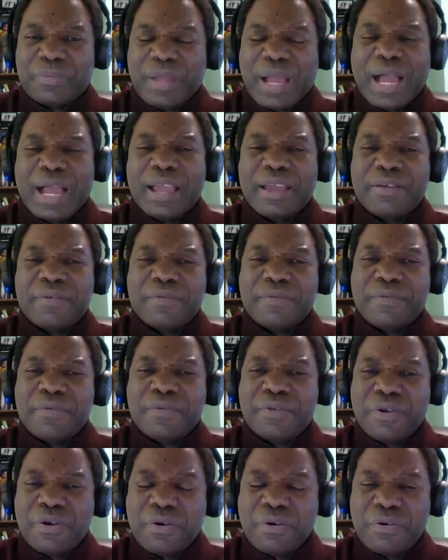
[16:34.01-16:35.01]
I
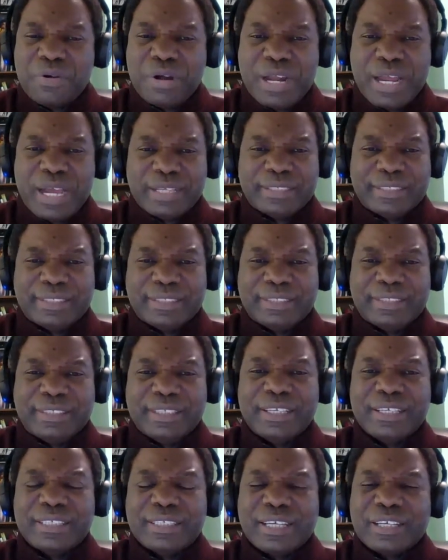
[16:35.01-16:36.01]
know that
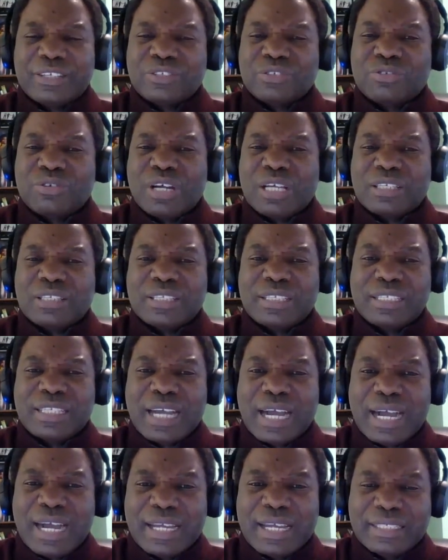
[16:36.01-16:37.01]
Jesus Christ
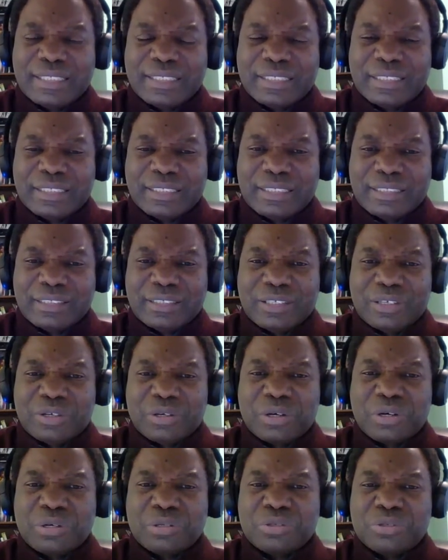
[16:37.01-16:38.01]
died at the
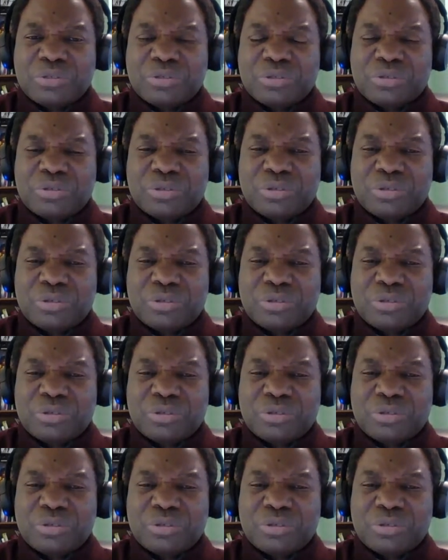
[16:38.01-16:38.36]
cross.